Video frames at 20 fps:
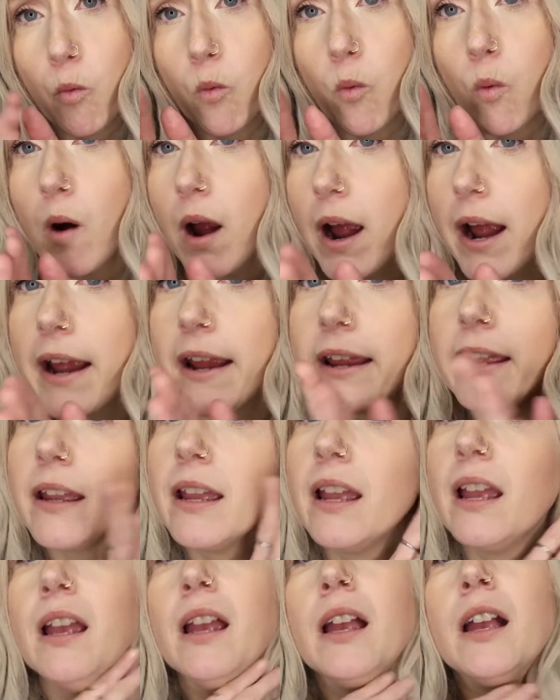why
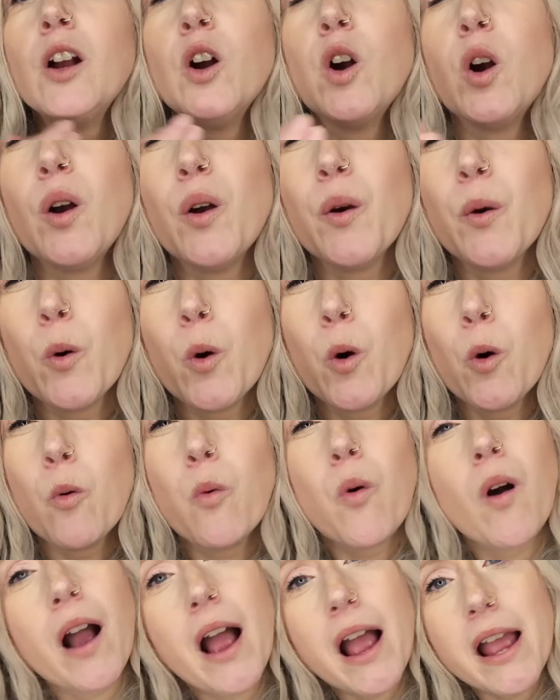
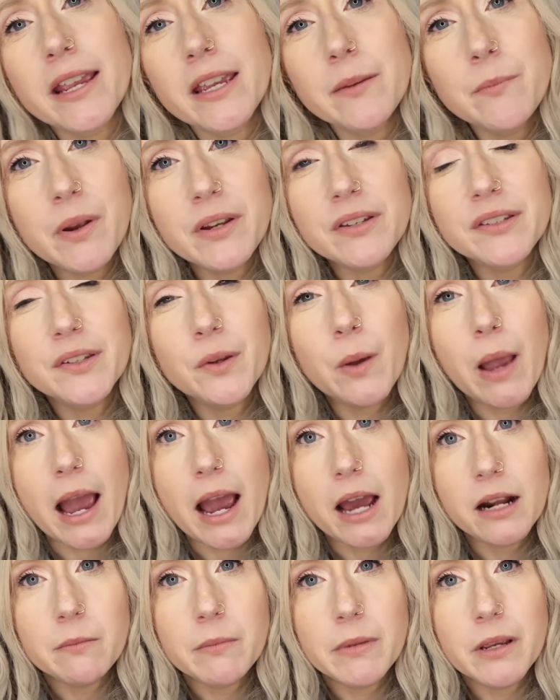why am I so
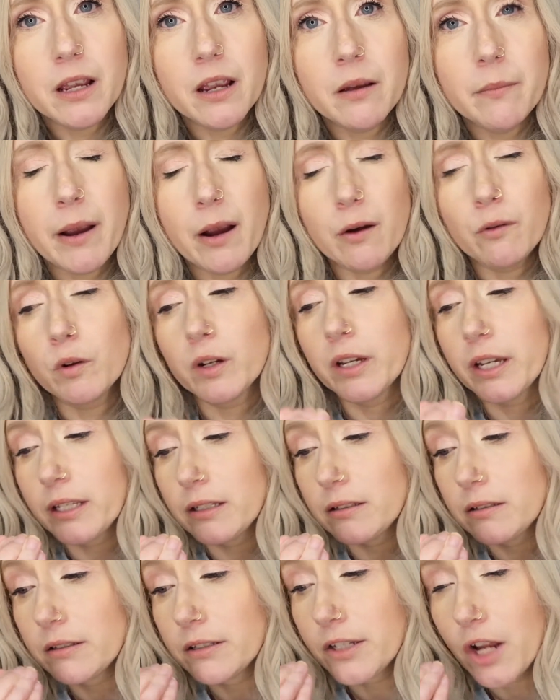adamant about
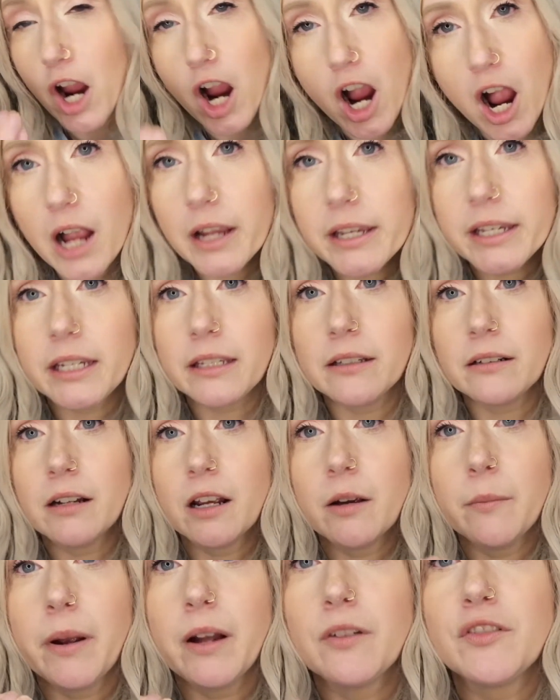talking
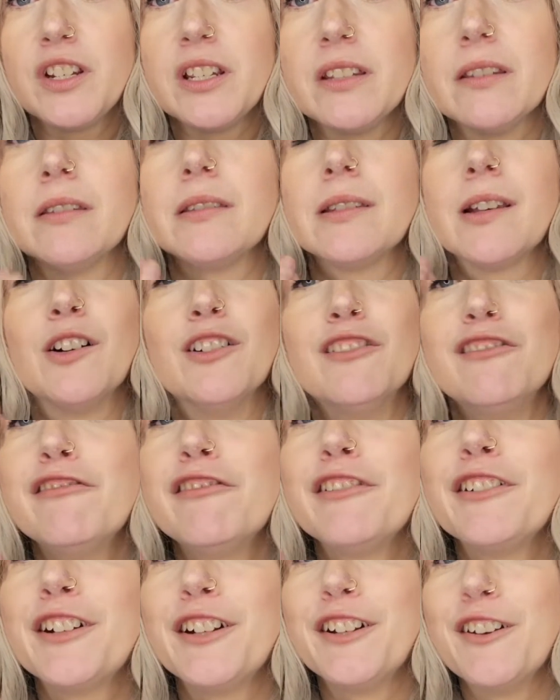about Jesus
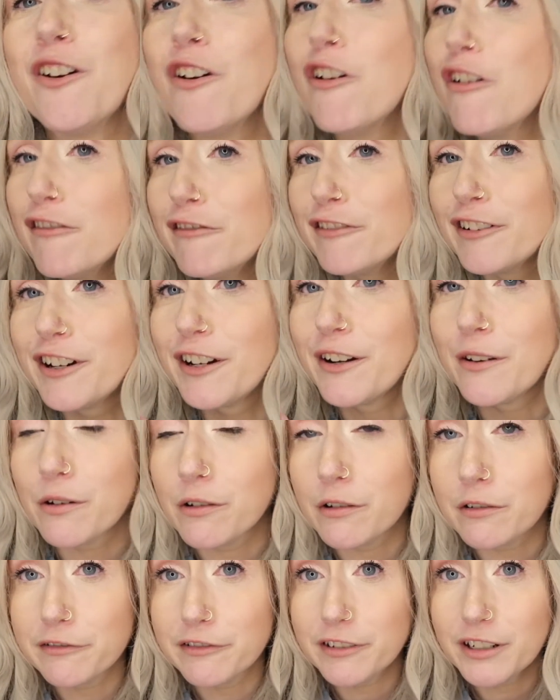over and over and
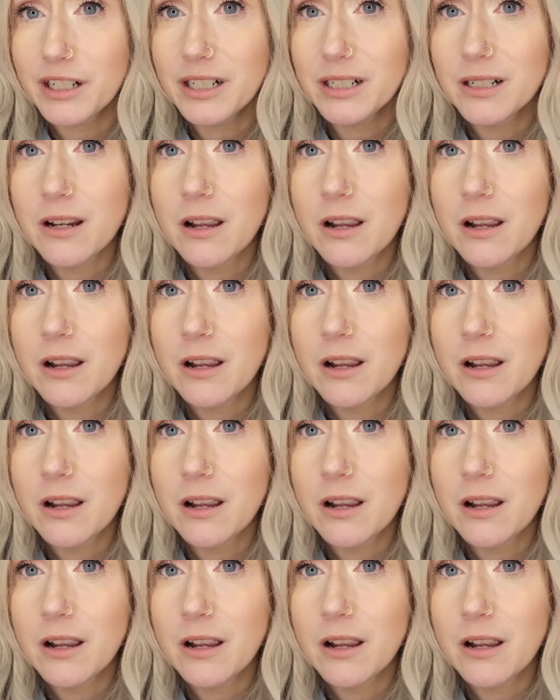over?